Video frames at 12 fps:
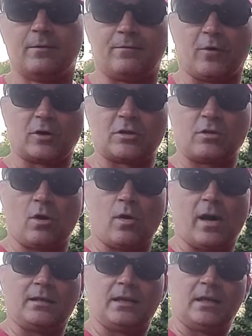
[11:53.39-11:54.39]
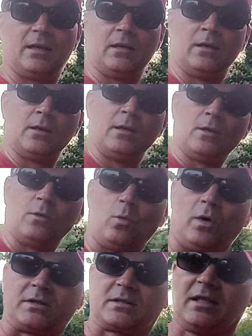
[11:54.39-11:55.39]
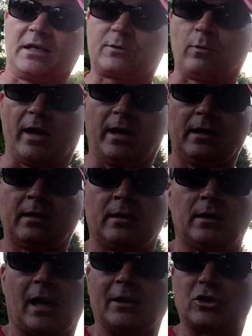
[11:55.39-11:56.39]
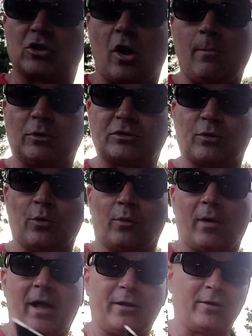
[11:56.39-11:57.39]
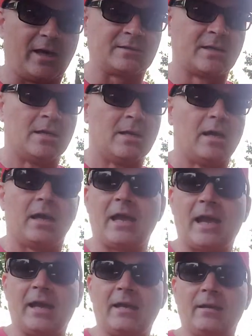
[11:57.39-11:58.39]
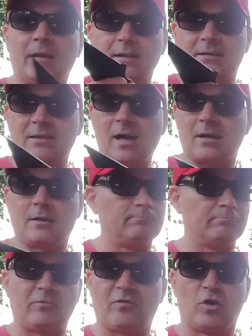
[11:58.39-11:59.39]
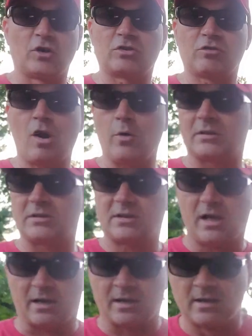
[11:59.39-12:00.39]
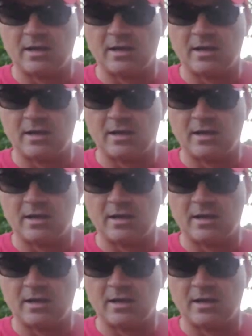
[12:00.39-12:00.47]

First throw I did was this way. I just almost threw it right at you guys. And it stuck. First throw, it stuck.